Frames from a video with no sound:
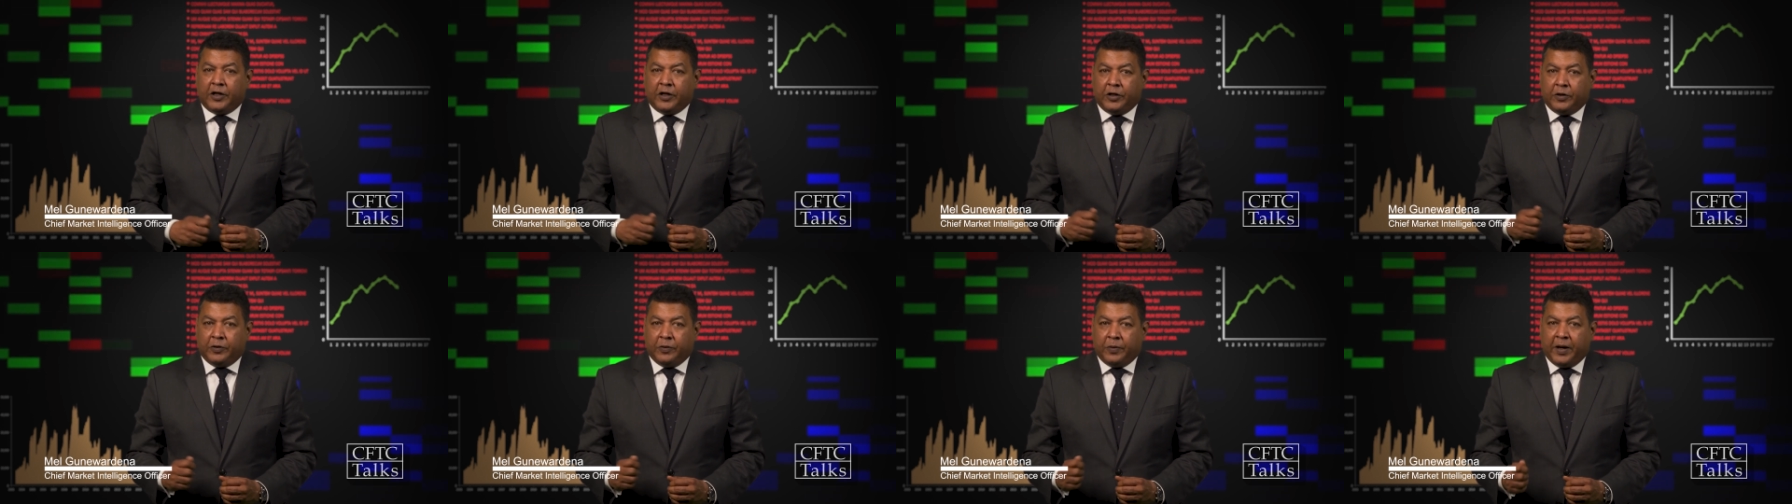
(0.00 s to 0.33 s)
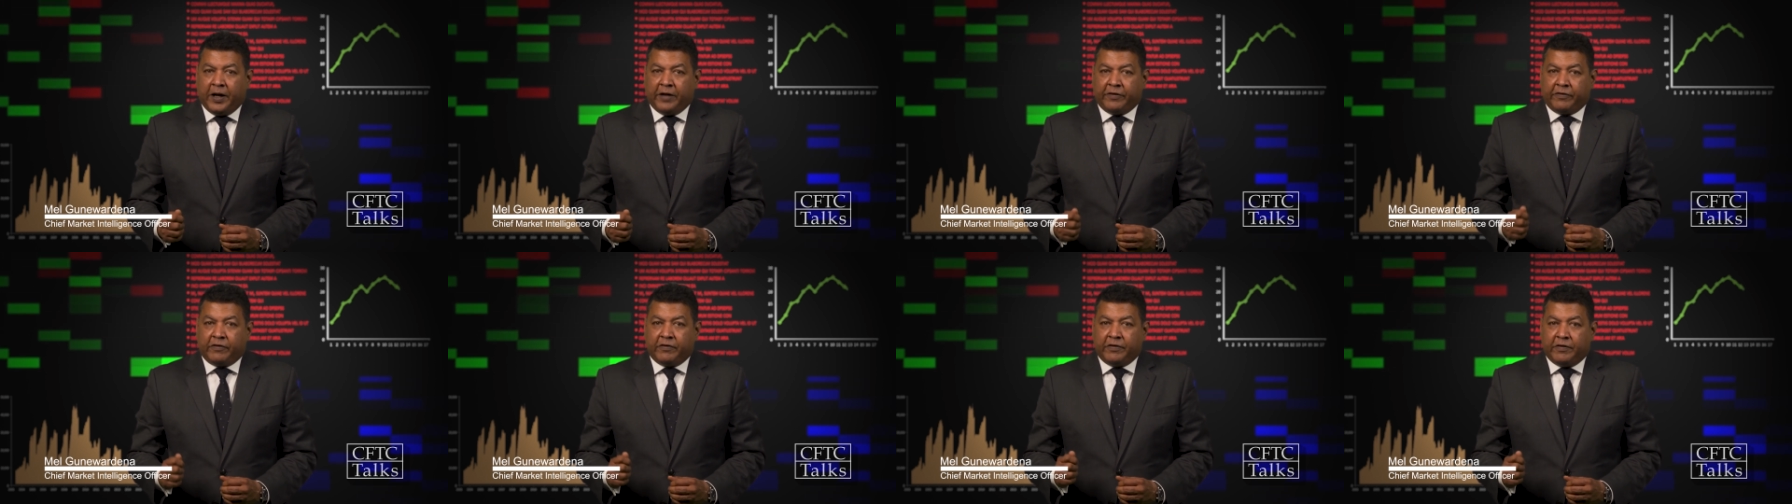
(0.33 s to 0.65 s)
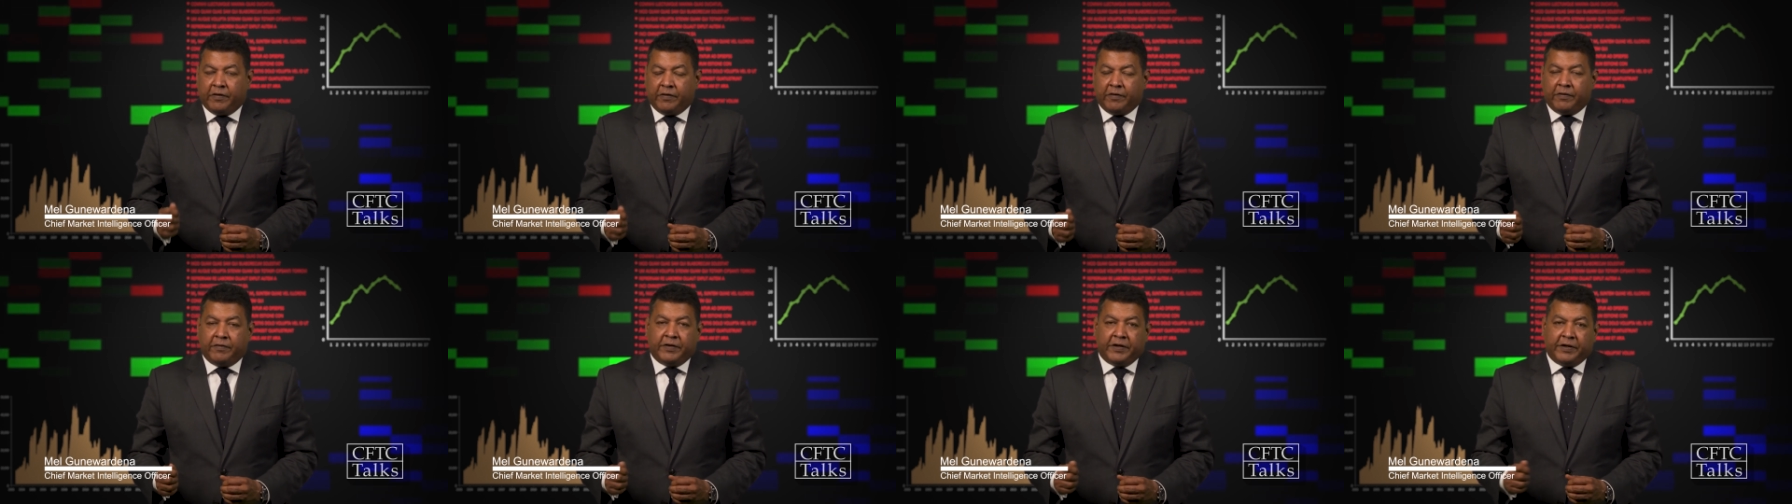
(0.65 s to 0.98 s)
U.S.
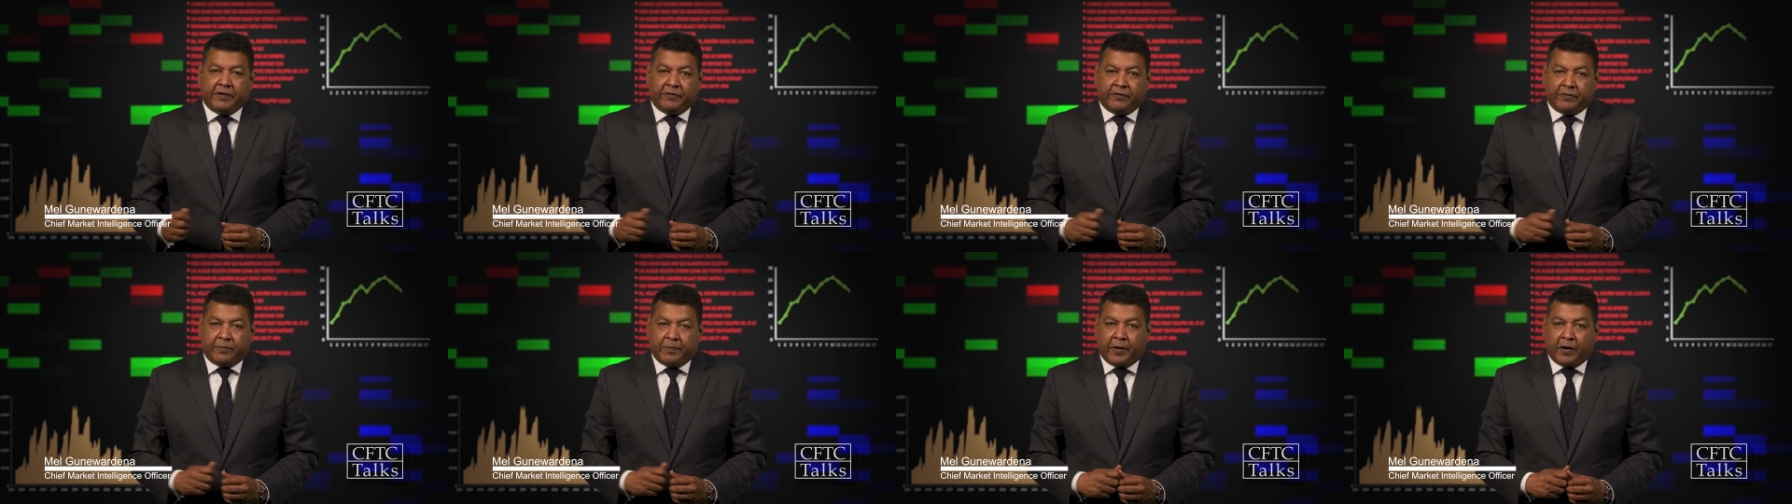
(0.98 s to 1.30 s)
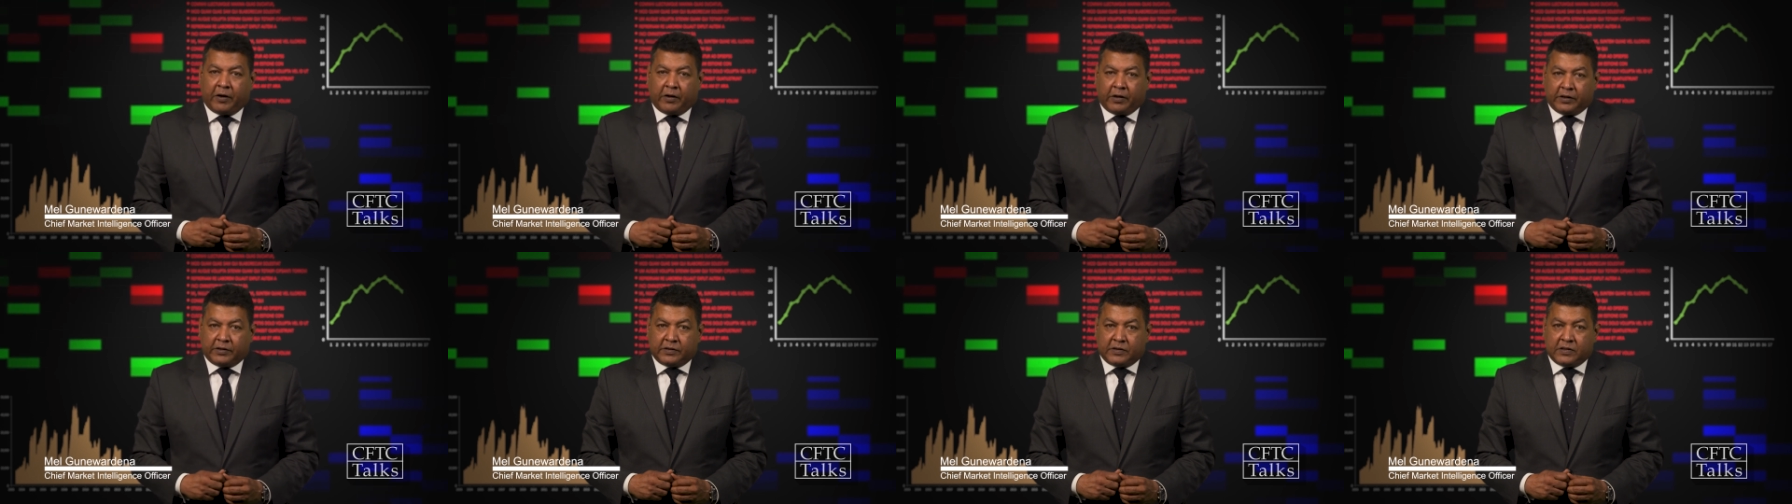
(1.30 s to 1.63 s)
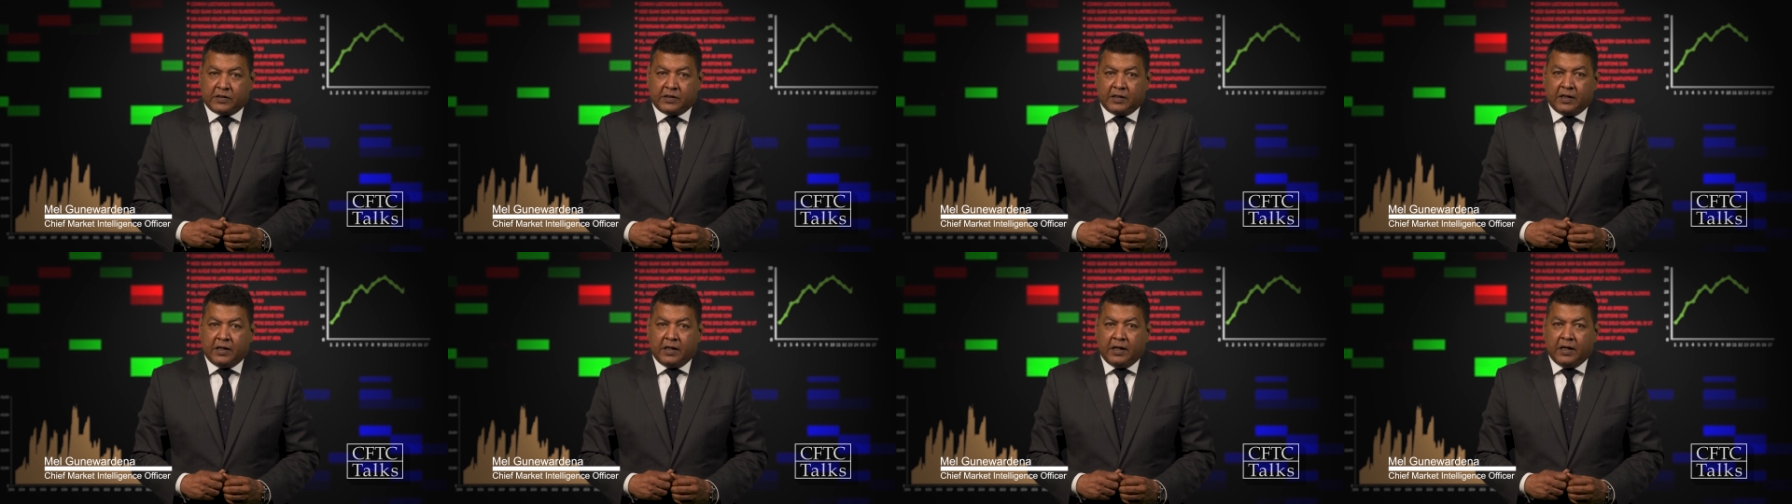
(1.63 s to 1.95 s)
derivatives markets.